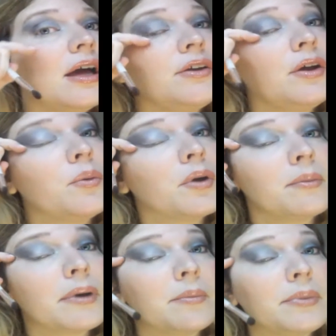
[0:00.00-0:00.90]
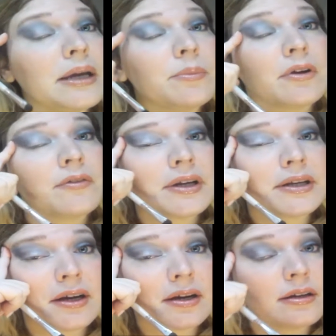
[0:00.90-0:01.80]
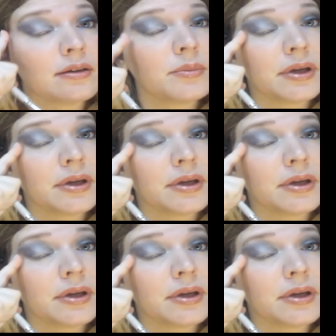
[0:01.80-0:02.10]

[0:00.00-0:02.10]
and don't worry about being perfect here,